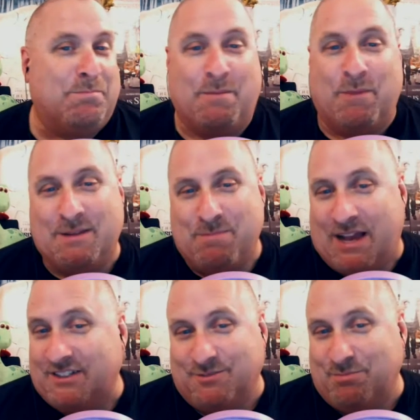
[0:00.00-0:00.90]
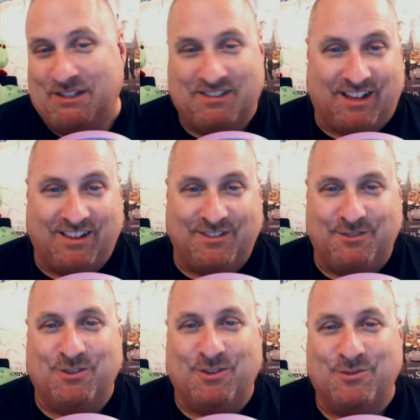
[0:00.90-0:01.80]
my money back just by selling
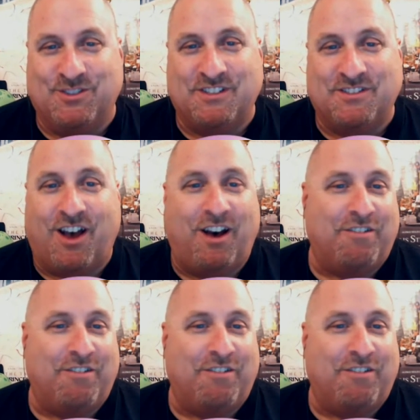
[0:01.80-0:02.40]
2 of those seats off.